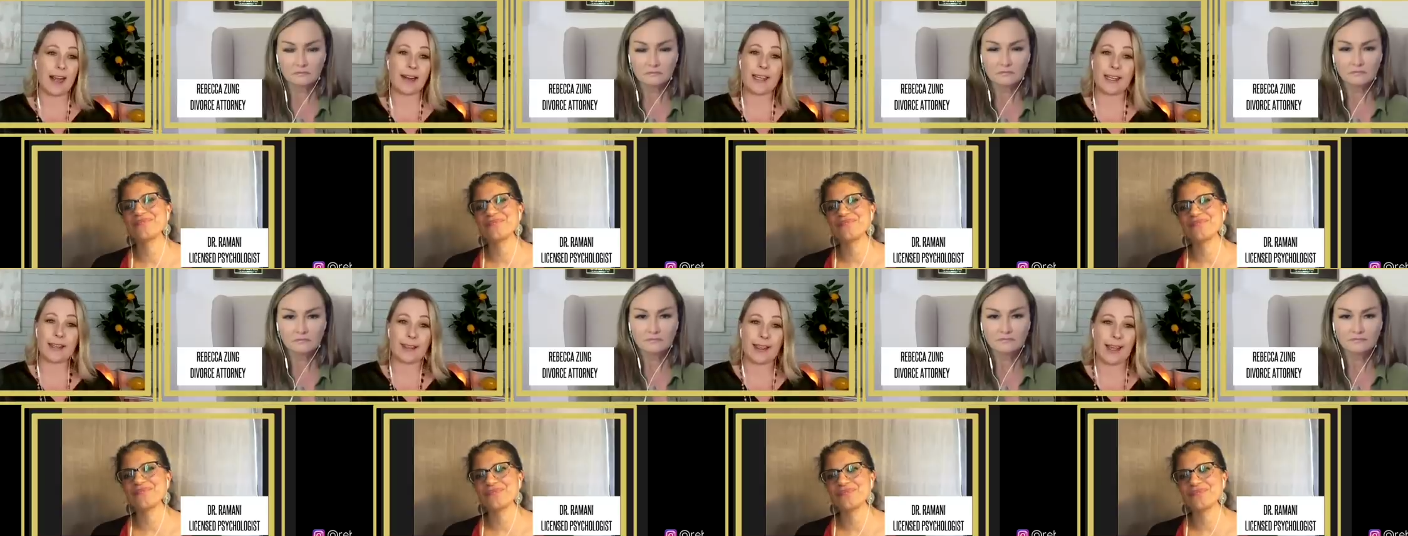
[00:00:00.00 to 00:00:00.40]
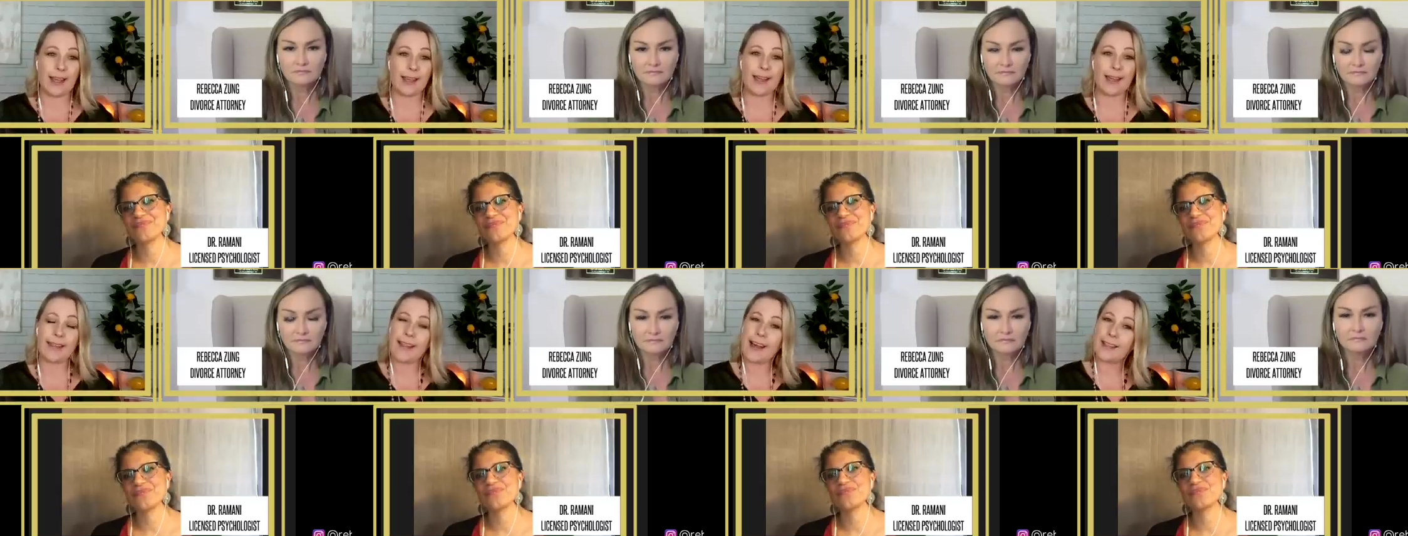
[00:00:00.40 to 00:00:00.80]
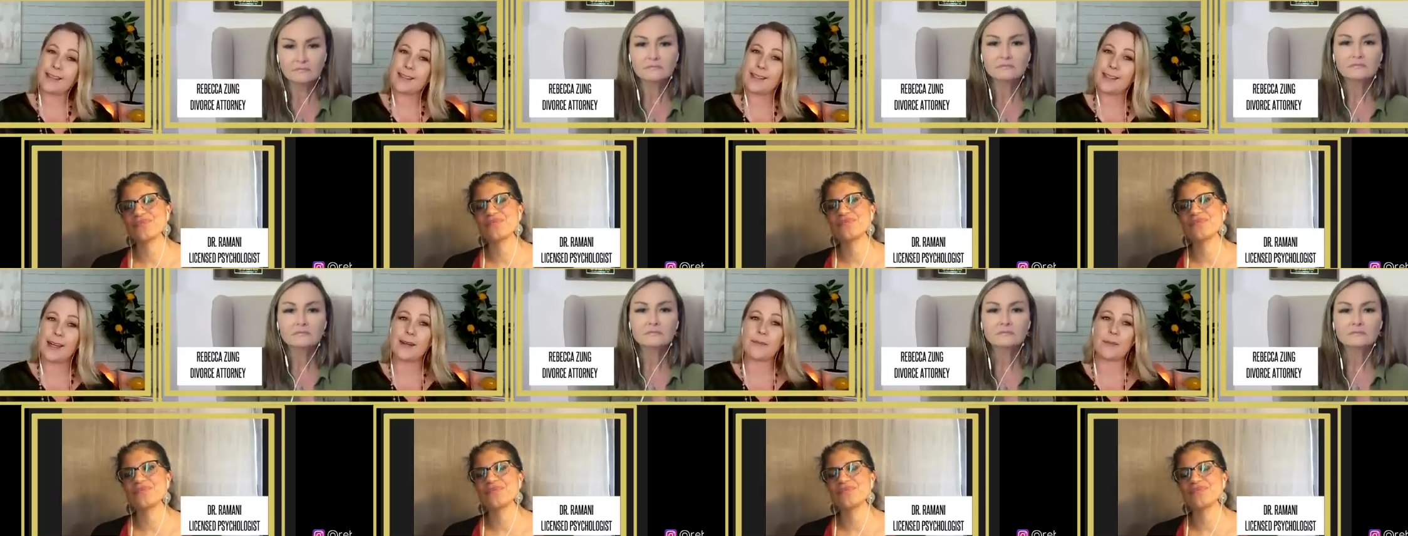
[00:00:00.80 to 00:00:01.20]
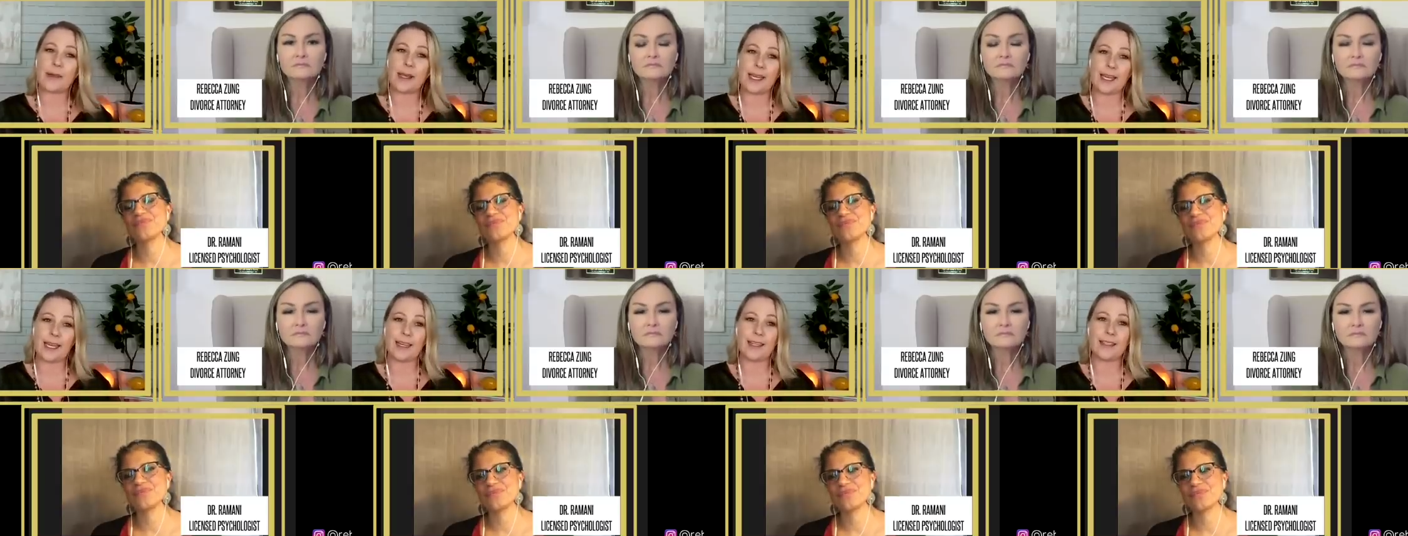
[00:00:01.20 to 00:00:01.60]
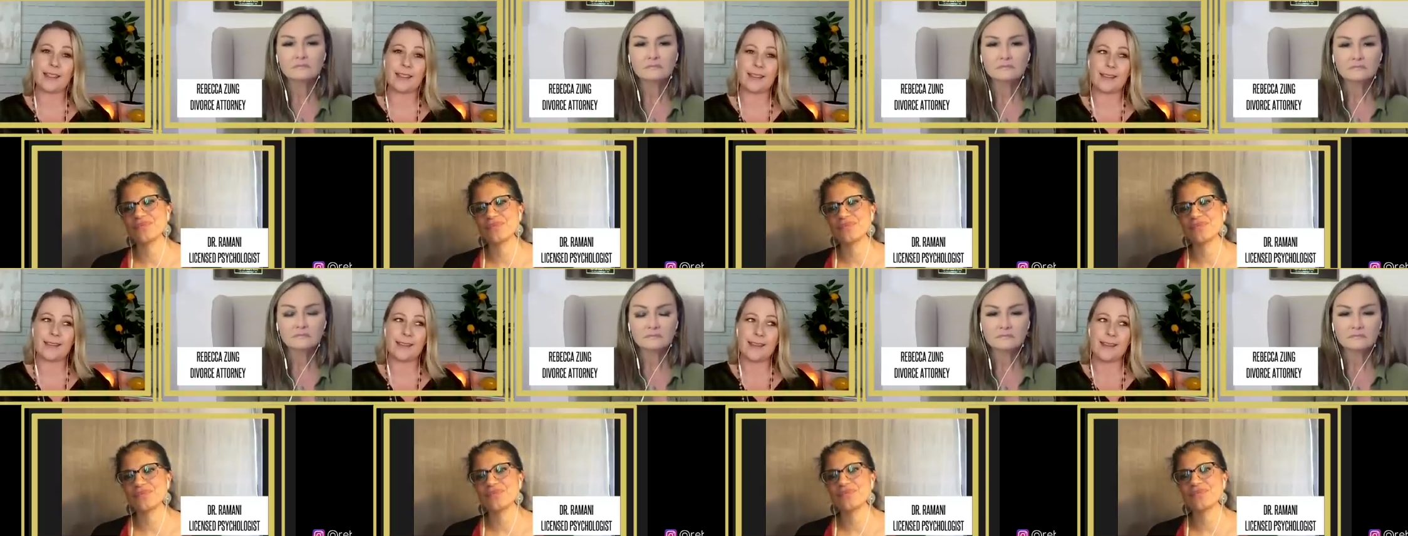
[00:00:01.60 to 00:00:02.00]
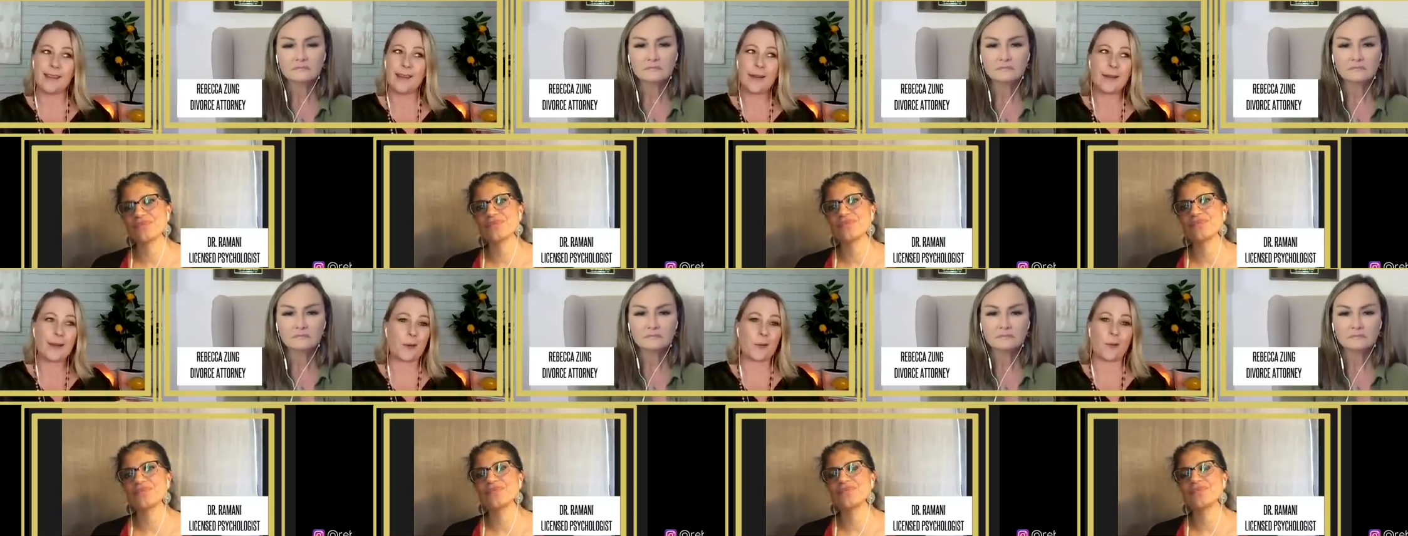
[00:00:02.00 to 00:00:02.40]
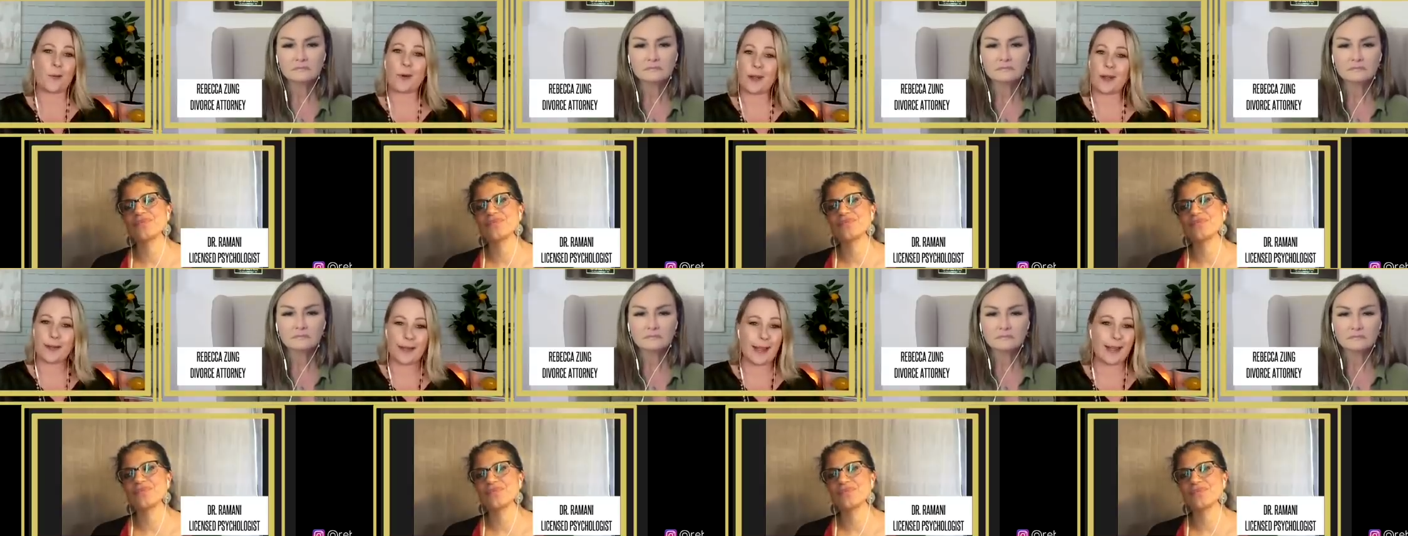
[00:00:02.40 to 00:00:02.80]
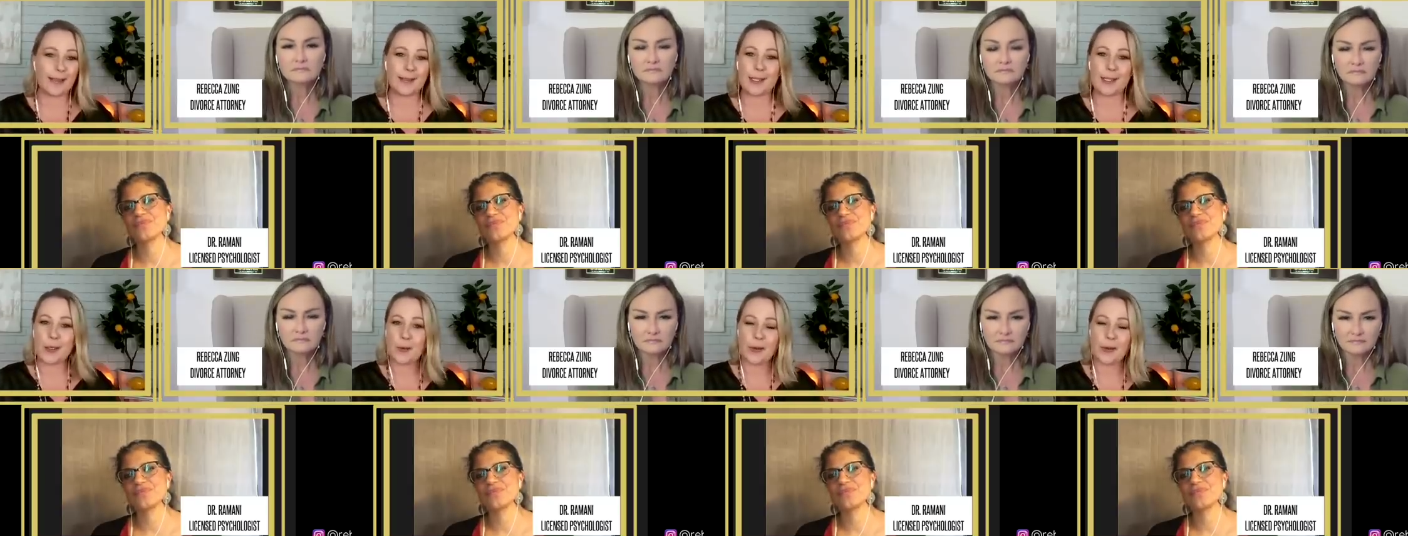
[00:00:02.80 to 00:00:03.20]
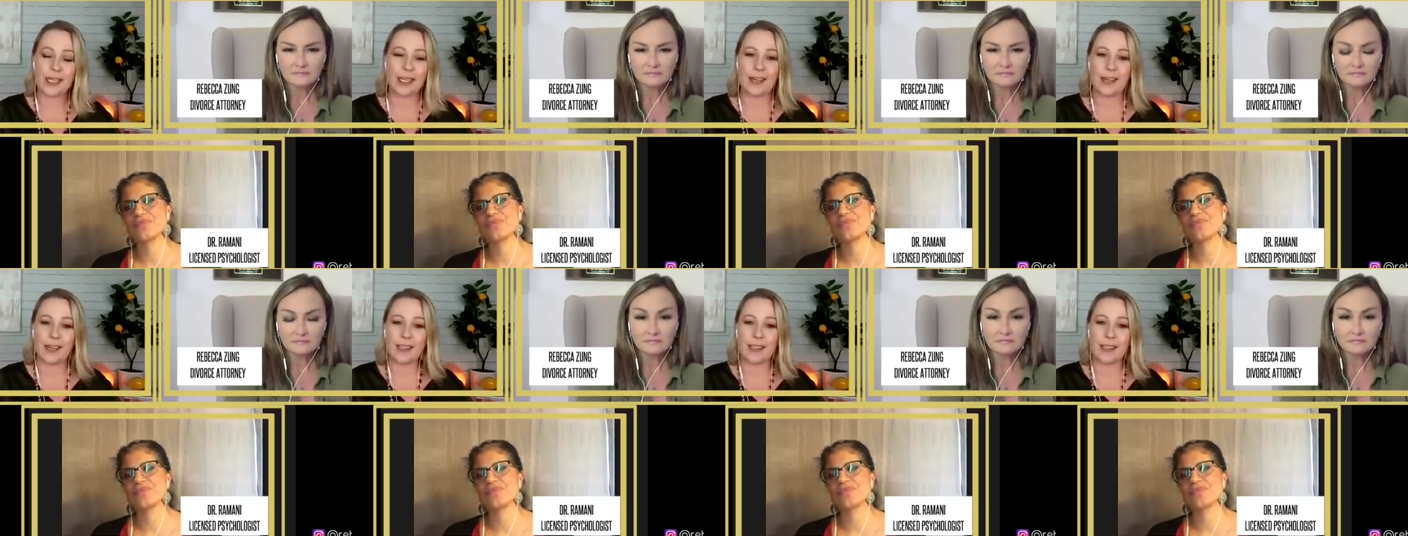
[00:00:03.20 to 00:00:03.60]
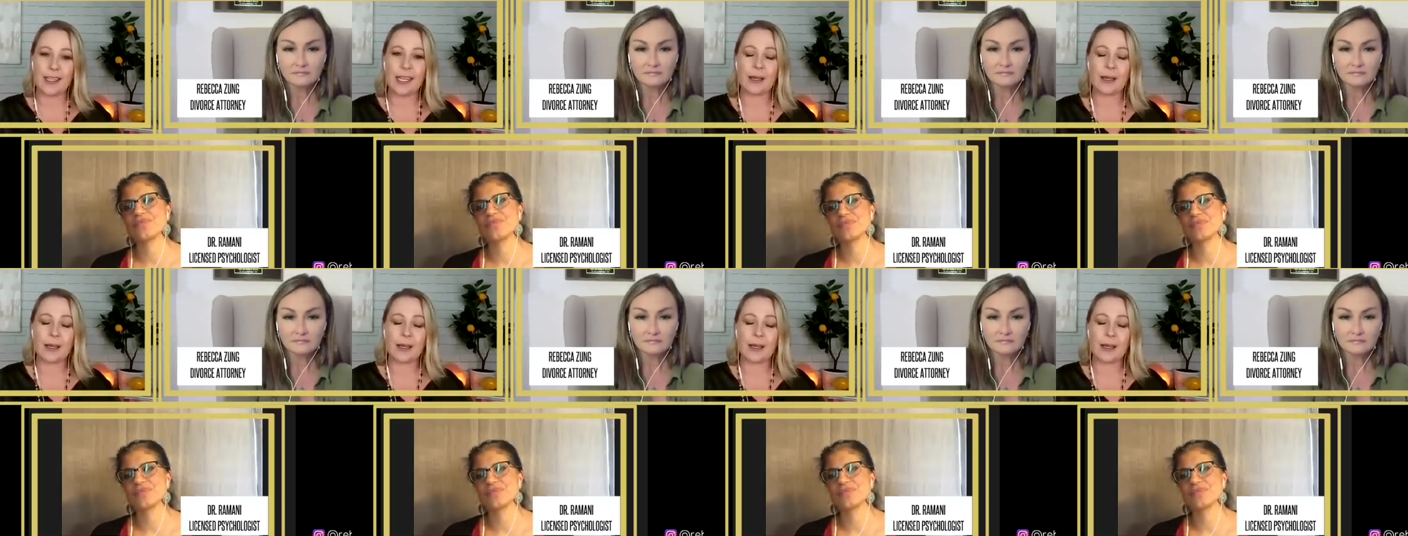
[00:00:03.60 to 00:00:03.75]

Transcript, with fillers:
Speaker 1: anything. And that's not because there weren't things going on.